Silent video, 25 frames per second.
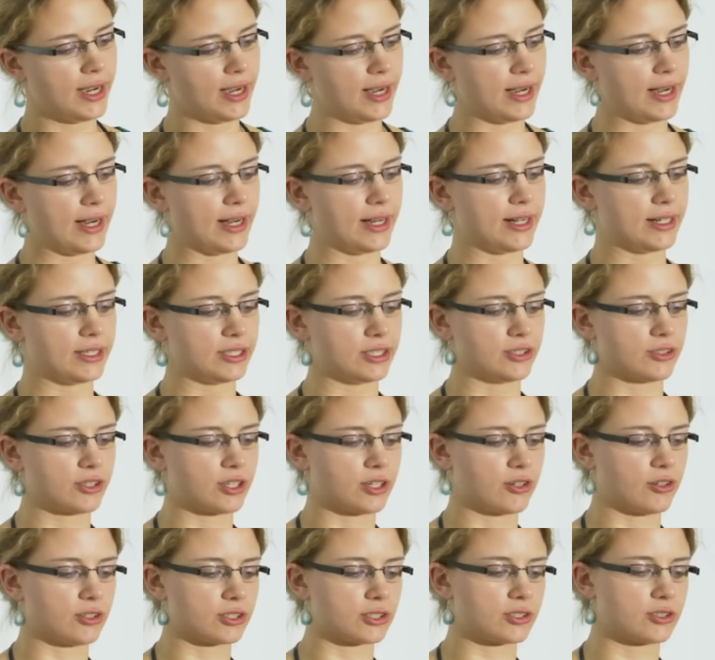And you
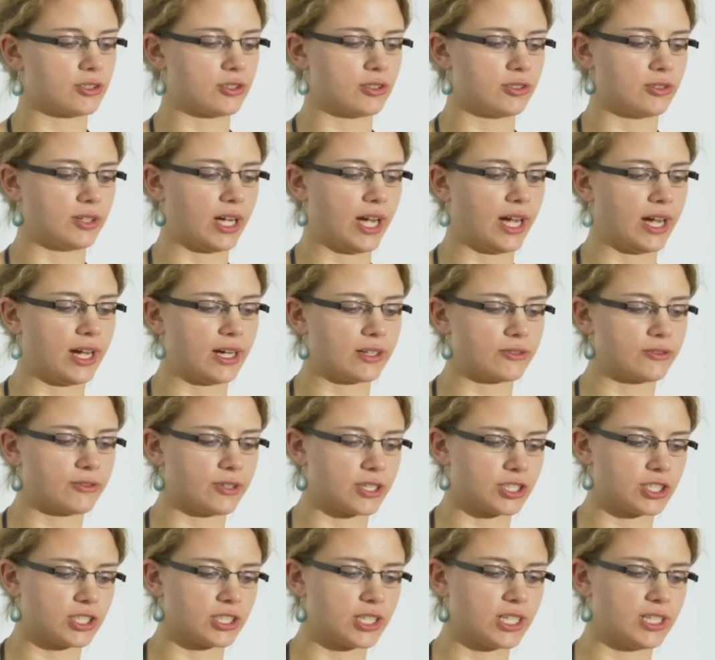can also add
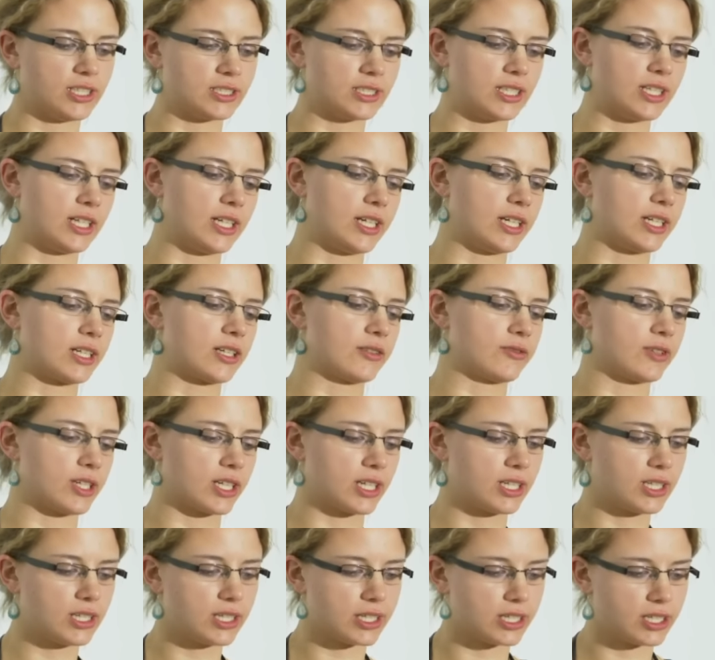functionality like if
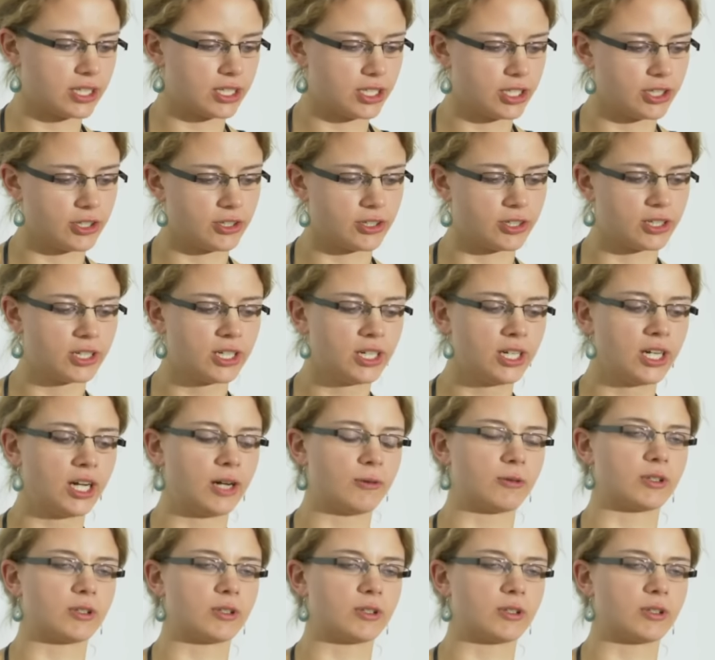I click here,